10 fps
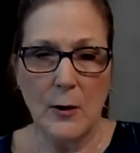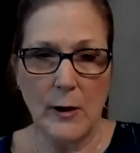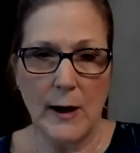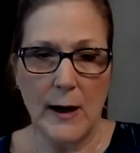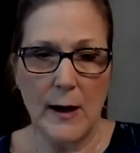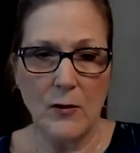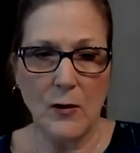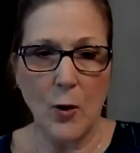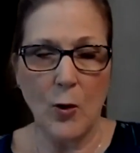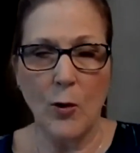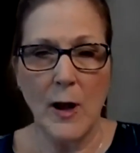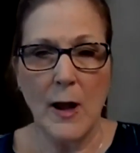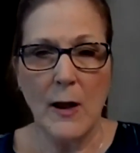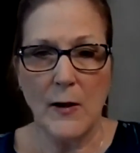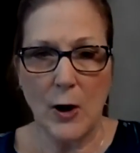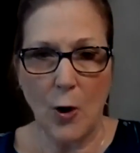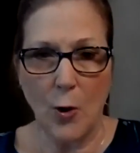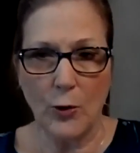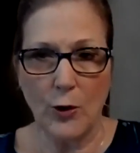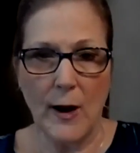Okay, so the
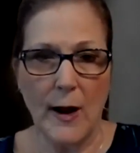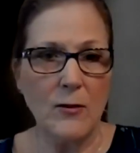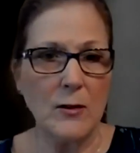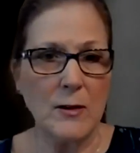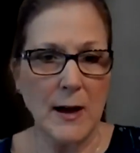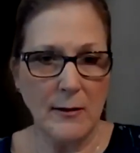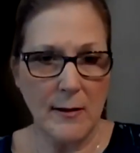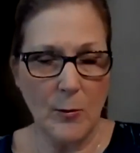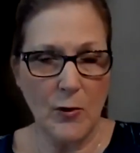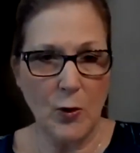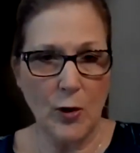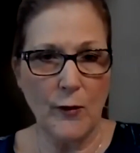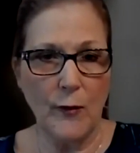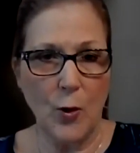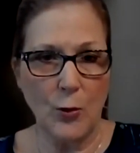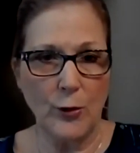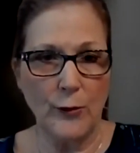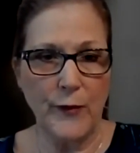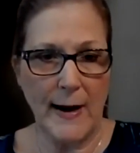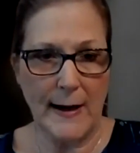owner has to take some sort of
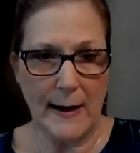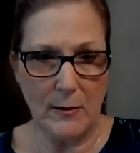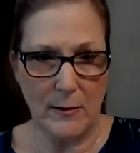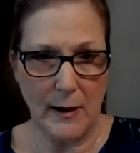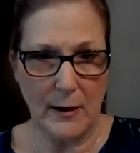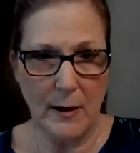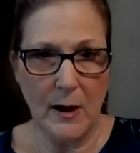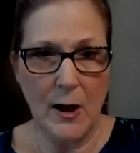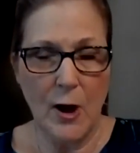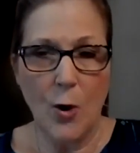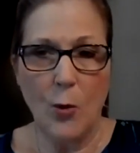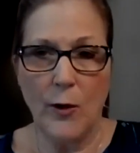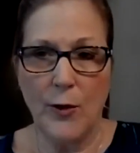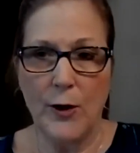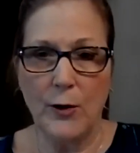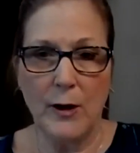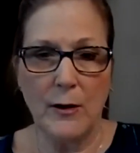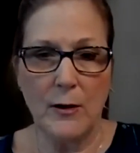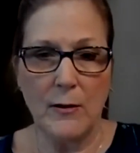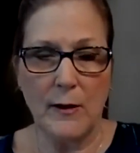owner financing. Well, there
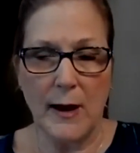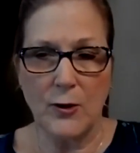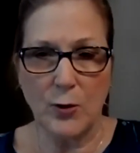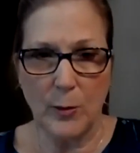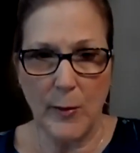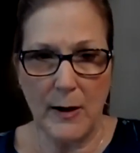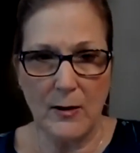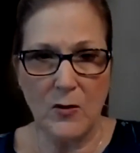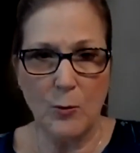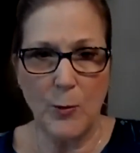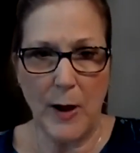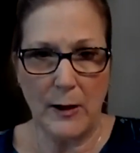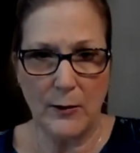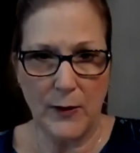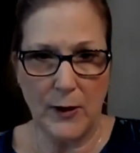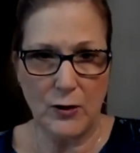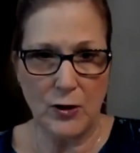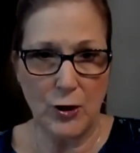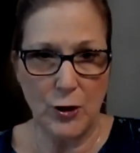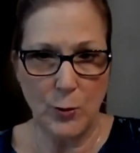is a tremendous benefit
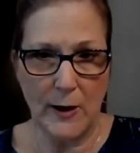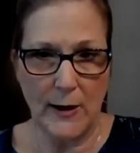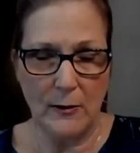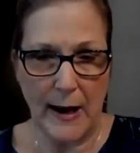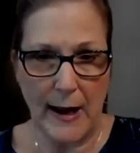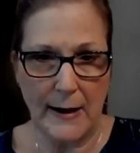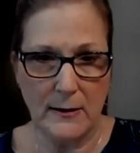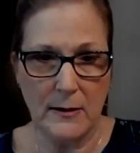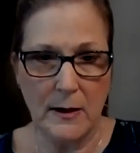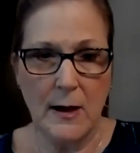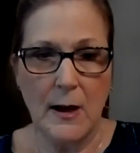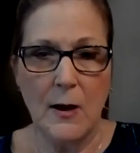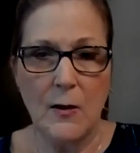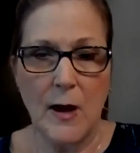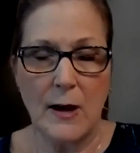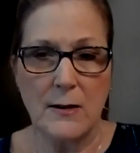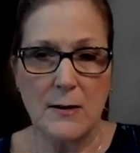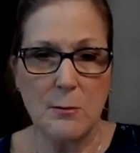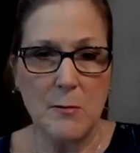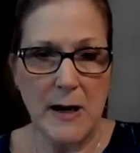to doing that, that
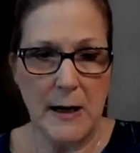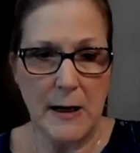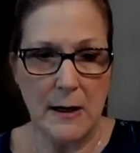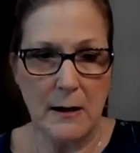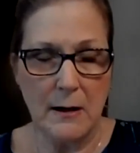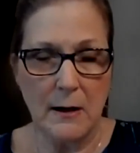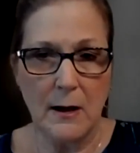to me